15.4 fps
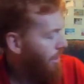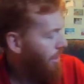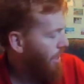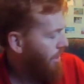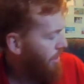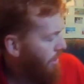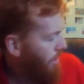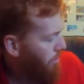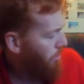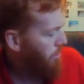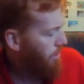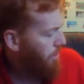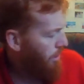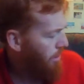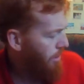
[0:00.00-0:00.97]
it's
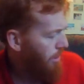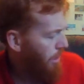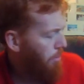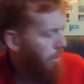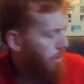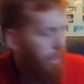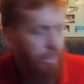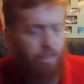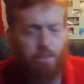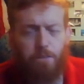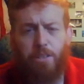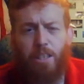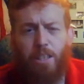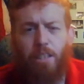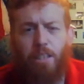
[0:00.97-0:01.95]
the same kind of